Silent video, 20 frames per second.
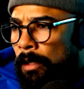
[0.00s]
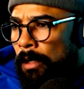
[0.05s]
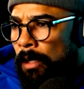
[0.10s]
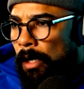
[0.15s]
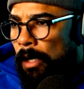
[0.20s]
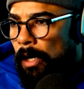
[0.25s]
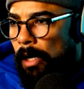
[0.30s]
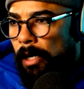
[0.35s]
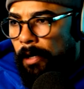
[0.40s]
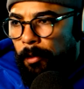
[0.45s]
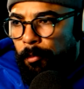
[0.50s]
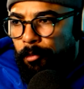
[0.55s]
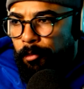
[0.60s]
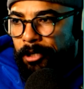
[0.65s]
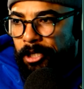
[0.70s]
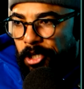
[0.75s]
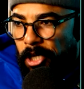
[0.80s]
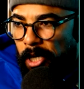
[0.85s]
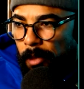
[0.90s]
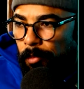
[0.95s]
The
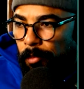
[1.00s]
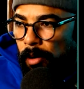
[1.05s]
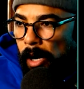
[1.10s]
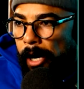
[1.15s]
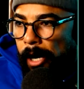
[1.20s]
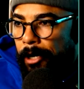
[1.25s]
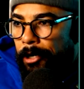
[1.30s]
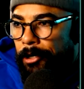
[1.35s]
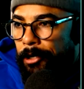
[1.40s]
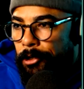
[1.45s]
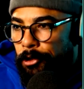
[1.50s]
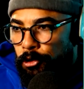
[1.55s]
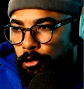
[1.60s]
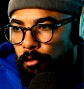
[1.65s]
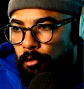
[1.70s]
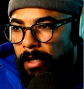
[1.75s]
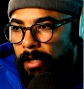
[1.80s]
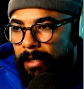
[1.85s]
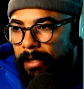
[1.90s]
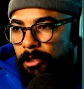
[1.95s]
British Empire
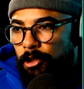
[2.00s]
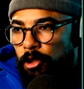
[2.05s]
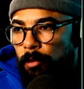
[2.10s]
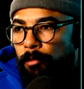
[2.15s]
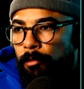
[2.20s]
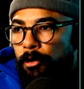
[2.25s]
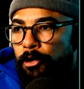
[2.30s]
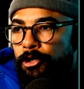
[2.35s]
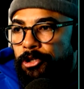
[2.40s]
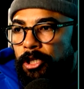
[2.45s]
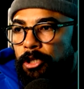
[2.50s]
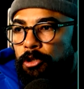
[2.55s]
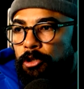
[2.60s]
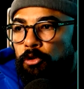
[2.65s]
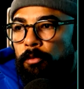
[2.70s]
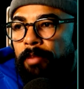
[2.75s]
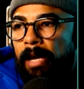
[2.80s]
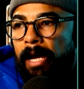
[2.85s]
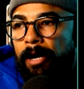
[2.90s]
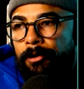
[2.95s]
knew that this emerging new
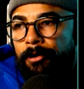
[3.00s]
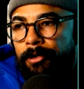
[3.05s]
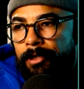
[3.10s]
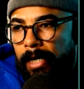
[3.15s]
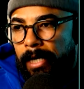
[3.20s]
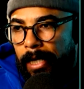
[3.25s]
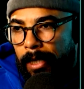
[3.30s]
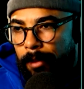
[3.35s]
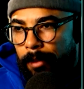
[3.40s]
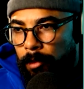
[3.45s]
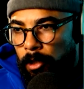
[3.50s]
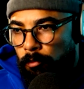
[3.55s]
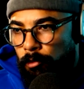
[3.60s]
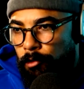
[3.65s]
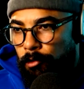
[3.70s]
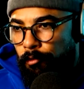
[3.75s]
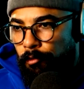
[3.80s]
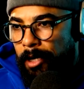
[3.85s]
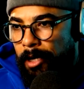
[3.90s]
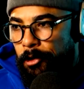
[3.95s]
paradigm
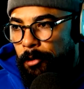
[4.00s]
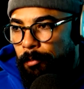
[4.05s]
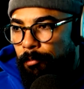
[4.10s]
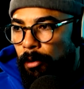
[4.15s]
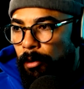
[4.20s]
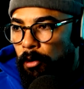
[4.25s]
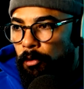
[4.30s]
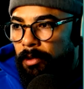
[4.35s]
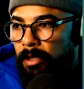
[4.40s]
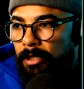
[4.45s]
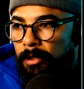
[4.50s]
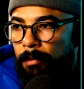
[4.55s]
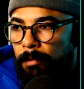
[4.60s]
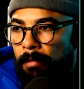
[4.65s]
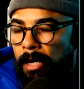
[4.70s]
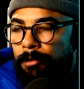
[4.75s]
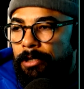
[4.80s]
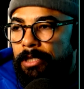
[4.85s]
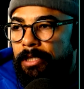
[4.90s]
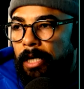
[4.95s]
would render both its
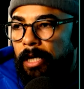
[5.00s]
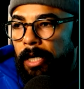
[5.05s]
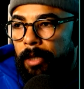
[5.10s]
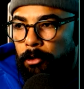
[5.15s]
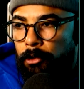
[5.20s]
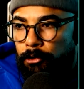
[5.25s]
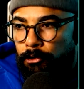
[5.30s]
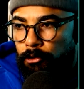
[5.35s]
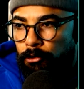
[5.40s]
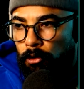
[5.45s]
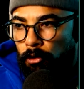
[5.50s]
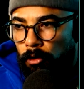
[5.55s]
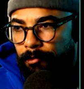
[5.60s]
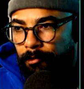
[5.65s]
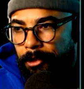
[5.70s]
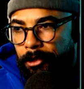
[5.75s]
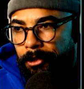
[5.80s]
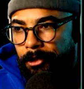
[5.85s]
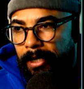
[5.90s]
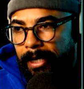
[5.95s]
maritime control of
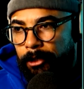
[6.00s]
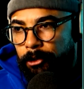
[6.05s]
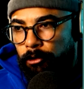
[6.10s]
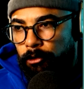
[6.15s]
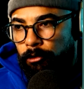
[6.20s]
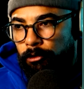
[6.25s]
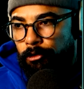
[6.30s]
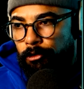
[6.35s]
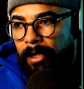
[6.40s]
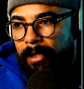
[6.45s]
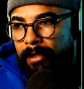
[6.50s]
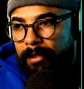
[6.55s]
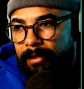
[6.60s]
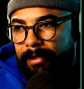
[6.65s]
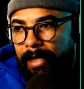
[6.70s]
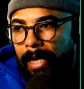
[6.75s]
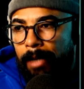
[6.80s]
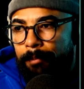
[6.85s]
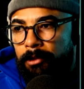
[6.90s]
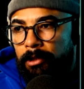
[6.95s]
international trade as
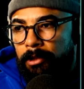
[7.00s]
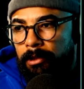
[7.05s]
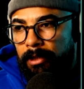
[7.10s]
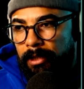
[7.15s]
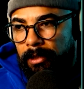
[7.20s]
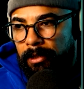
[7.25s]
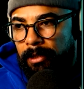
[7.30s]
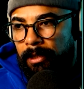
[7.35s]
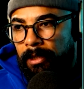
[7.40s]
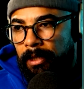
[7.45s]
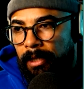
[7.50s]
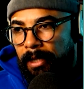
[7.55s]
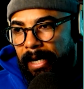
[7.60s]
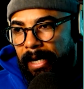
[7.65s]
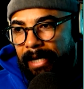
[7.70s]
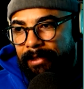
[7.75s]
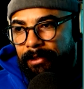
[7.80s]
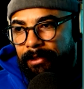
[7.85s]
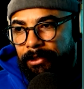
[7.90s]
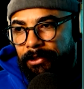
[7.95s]
obsolete
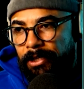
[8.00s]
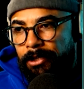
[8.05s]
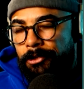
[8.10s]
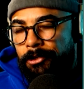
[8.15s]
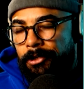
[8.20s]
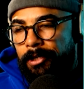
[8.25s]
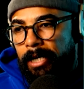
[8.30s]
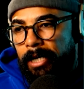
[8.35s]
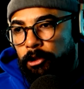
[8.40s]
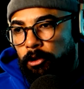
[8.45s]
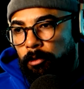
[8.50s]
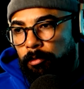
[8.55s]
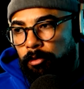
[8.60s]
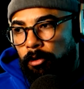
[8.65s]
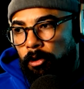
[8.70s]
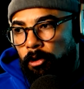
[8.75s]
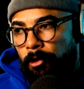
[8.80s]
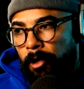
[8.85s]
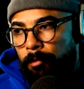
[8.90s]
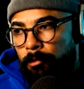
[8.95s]
as its international
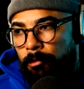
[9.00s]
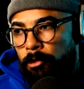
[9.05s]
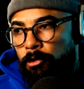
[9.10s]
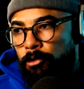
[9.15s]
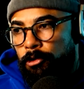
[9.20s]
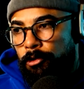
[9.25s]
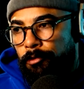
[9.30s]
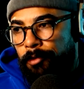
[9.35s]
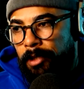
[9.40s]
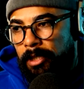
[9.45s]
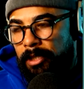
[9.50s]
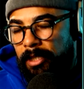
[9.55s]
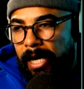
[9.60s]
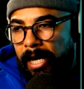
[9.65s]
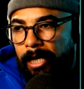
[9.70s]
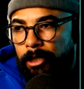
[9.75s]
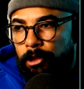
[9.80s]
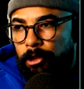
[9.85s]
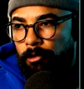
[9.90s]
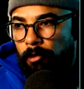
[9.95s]
program, usury and
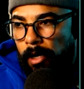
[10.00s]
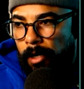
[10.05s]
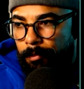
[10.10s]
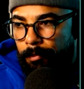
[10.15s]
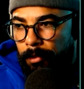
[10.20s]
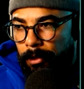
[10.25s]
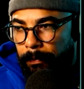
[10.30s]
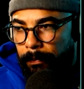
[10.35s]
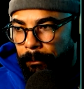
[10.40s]
cash cropping.